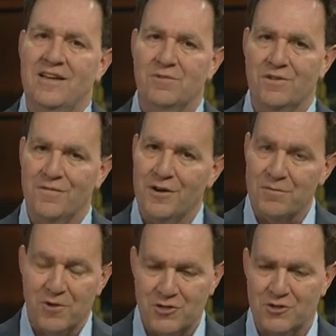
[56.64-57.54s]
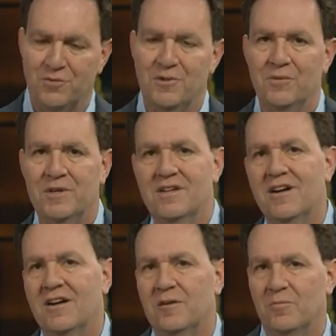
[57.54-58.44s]
it was a very emotional moment.
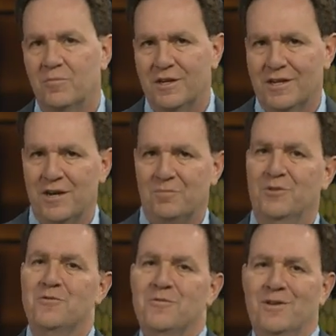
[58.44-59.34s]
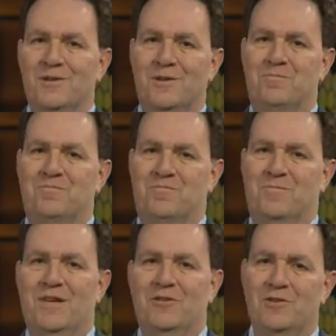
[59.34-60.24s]
Um, we kind of blew the,
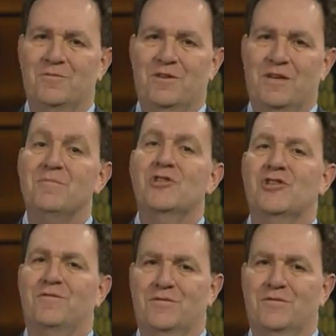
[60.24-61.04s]
you know, some of the image of